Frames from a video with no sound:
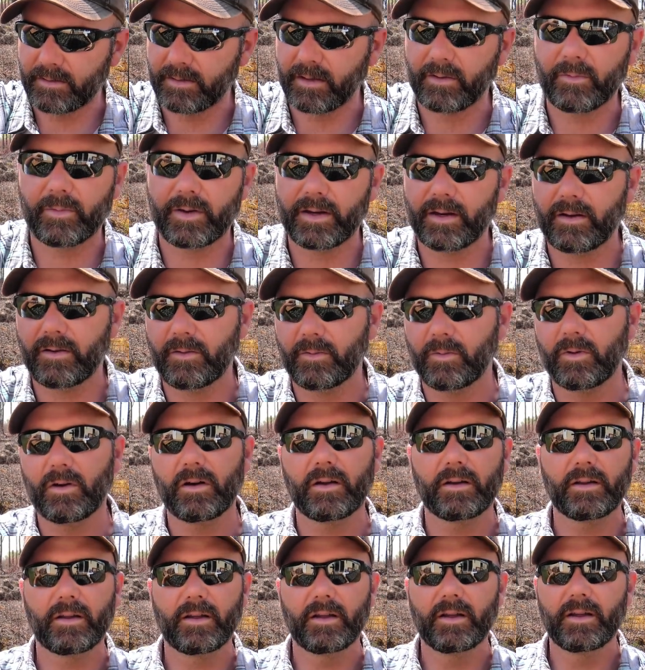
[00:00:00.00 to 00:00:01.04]
that we don't
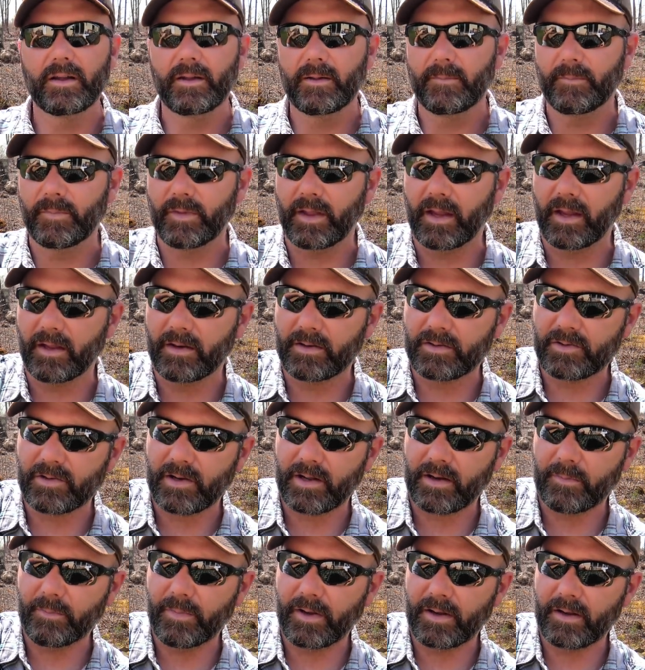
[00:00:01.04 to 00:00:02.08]
want and
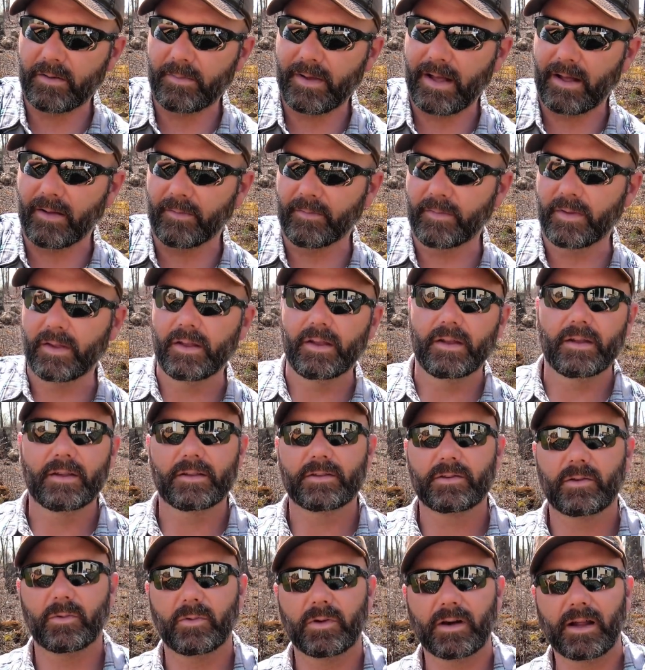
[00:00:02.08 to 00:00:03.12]
try to pick them out.
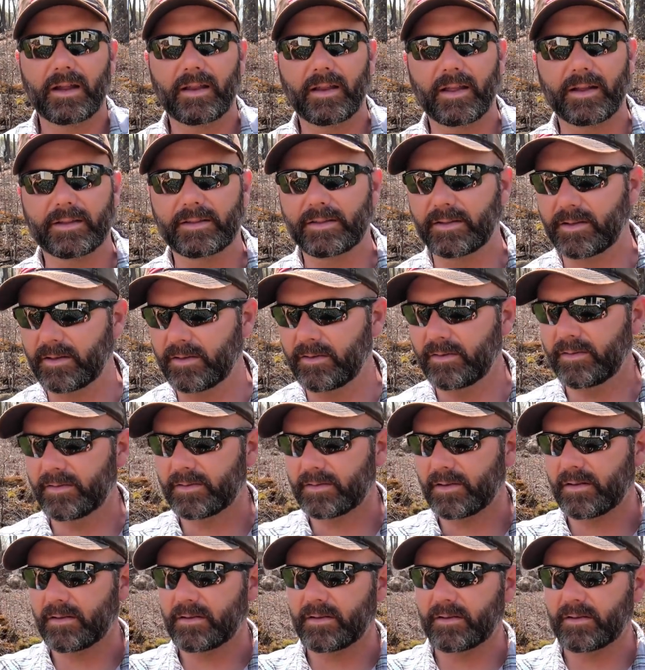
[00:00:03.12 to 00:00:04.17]
So what I like to do is I'll